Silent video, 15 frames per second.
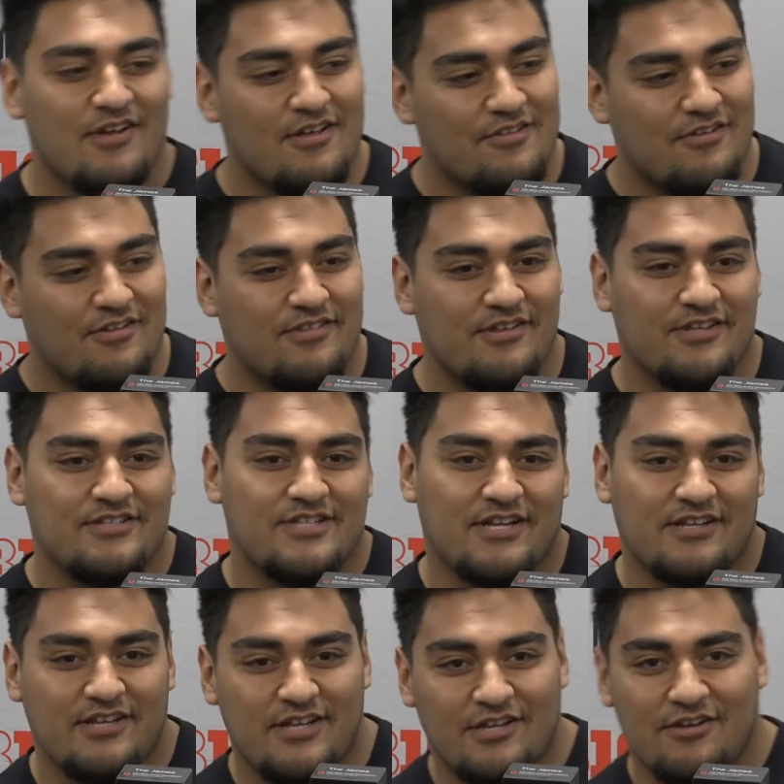So I think
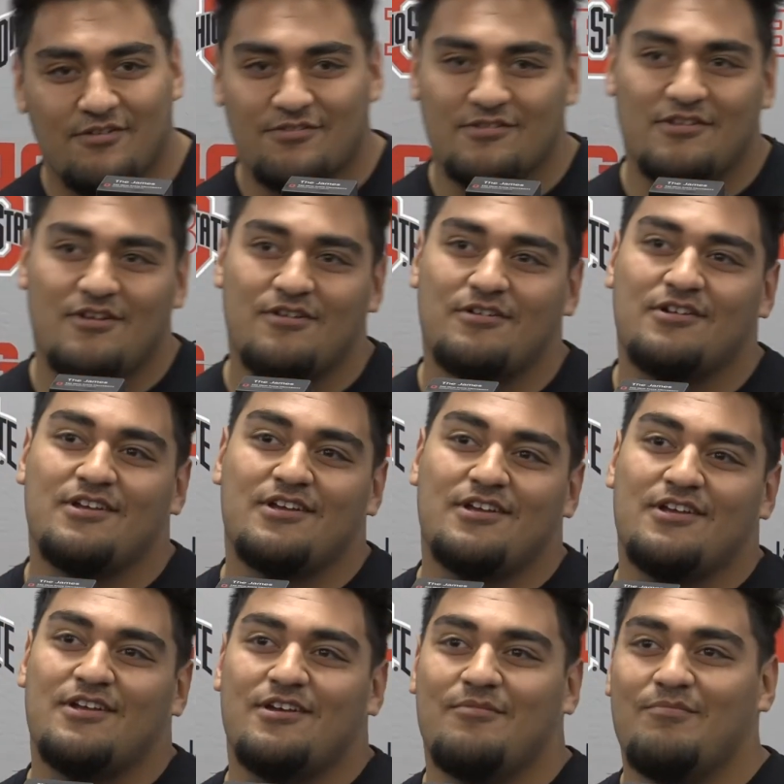technique goes along,
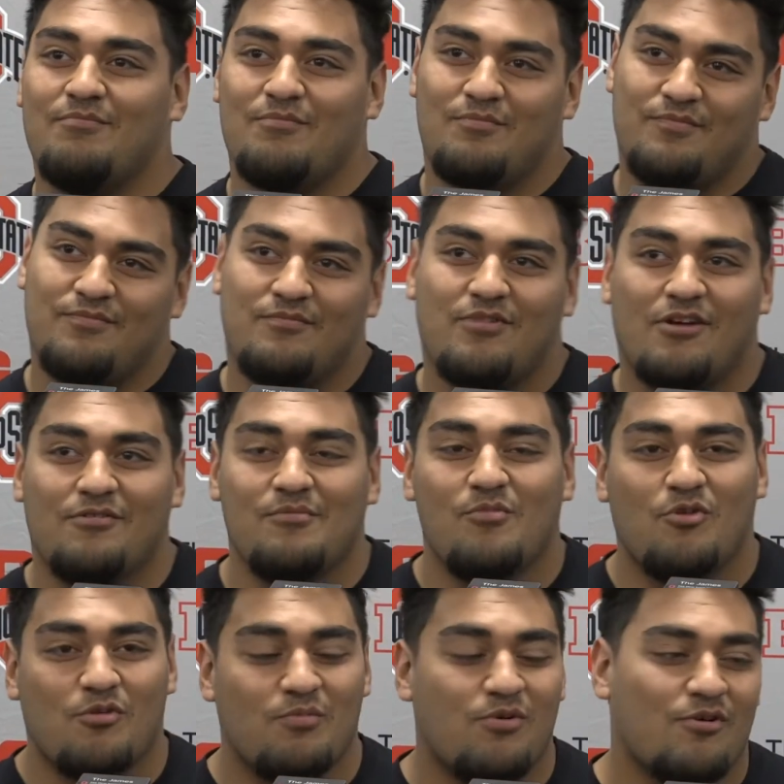probably
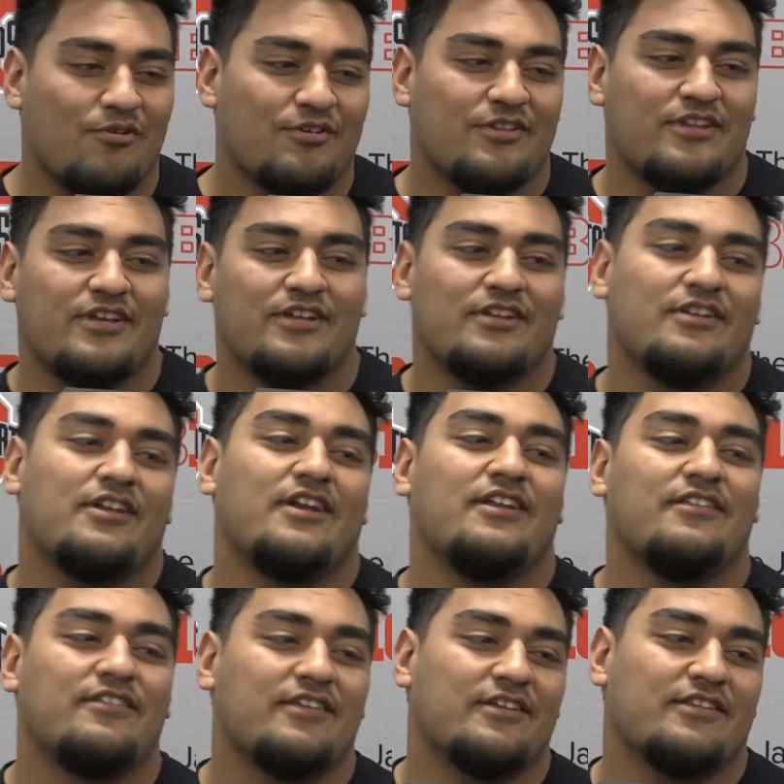more important than
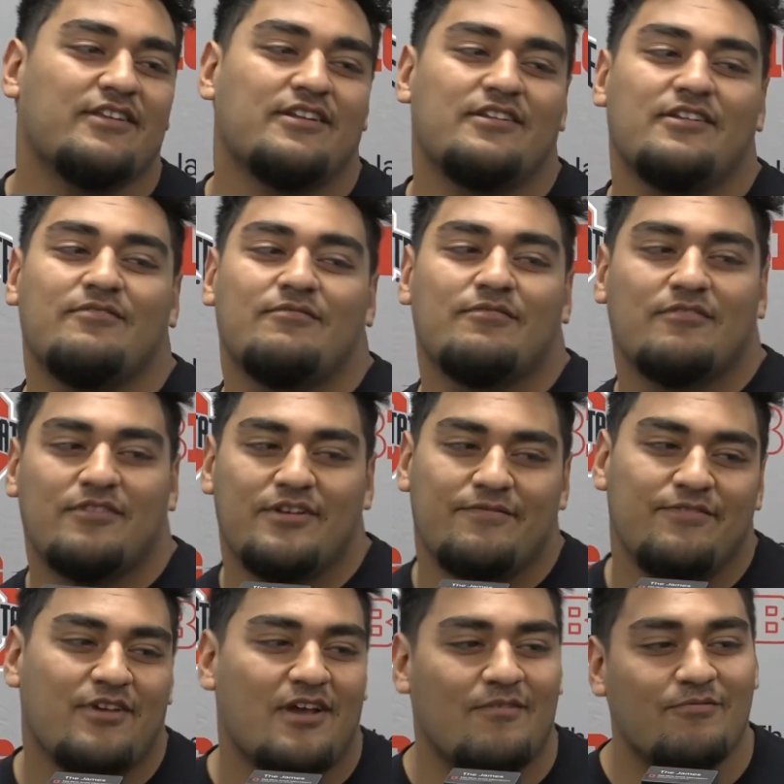anything, than if
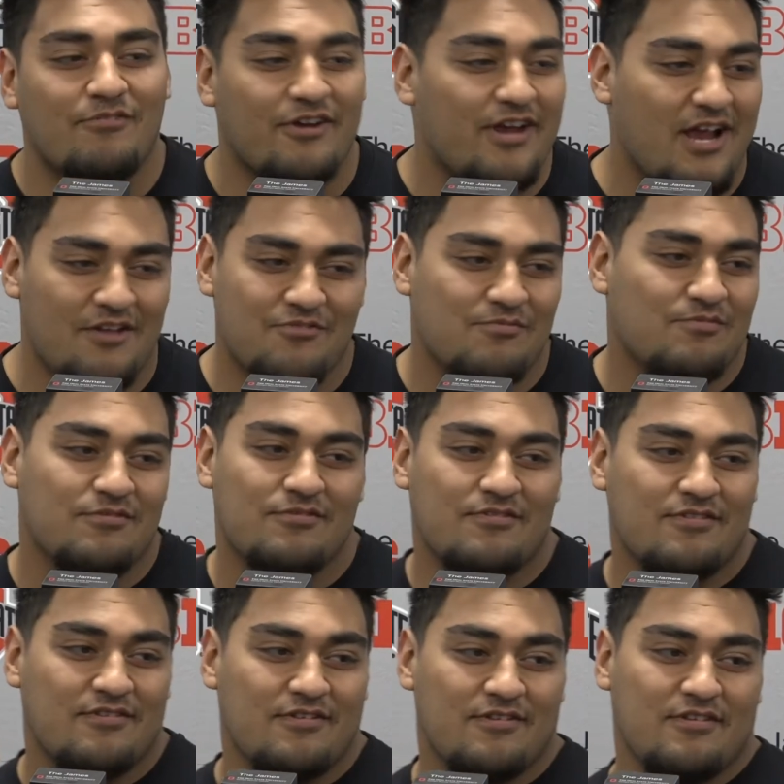you have great
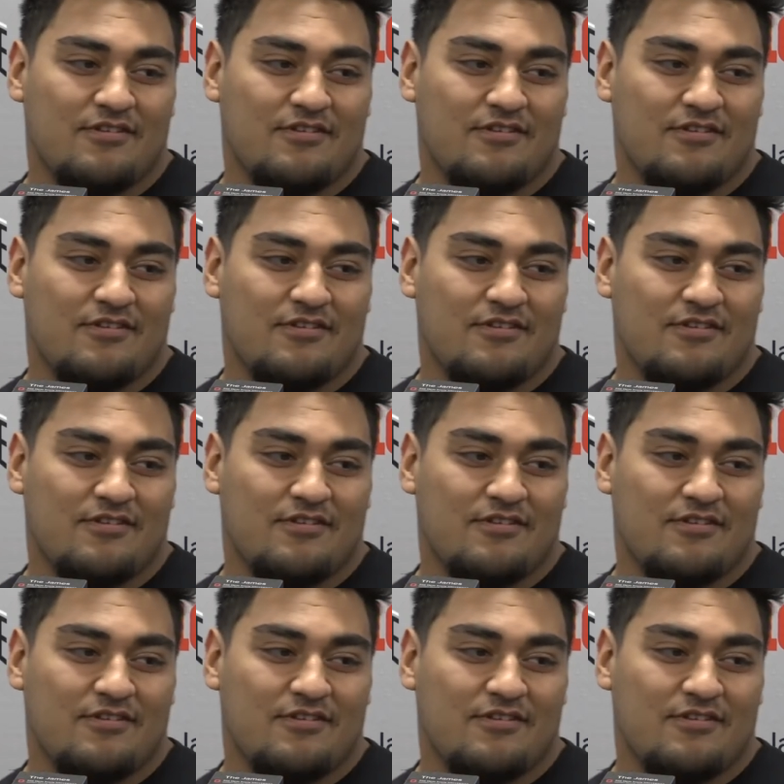attributes.